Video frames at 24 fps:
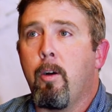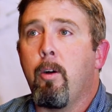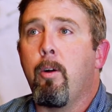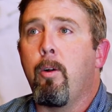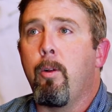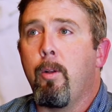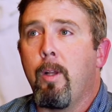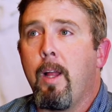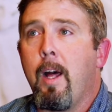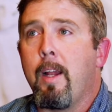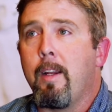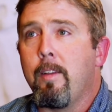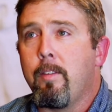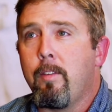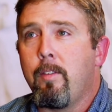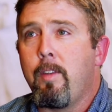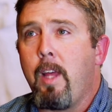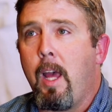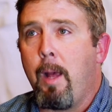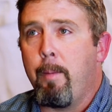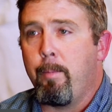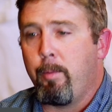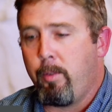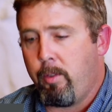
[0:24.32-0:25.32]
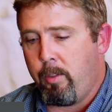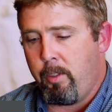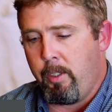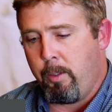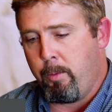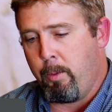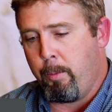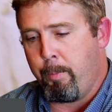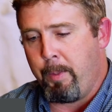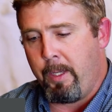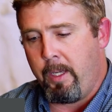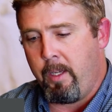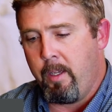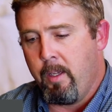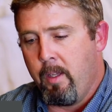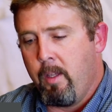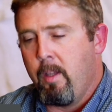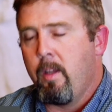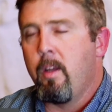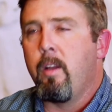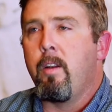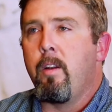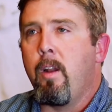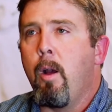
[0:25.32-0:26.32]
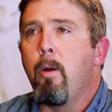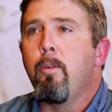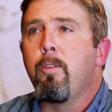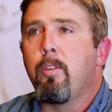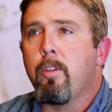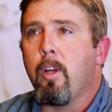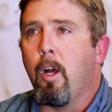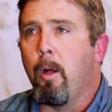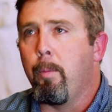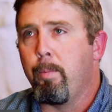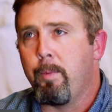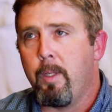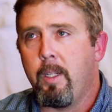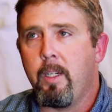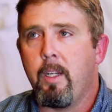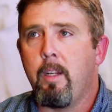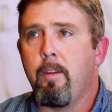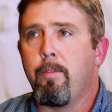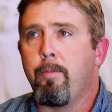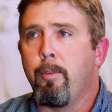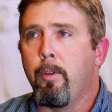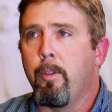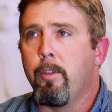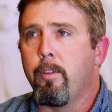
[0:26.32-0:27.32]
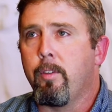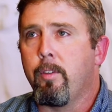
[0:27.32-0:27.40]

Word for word: a whole lot of steps. So there would be no sculpting at full